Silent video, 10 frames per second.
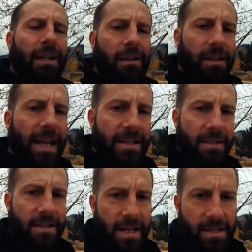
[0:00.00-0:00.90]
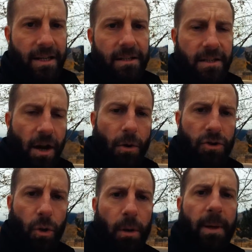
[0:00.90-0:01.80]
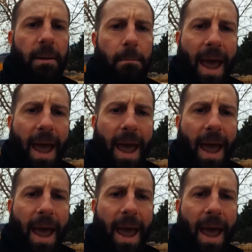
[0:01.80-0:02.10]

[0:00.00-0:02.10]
late season snowstorm in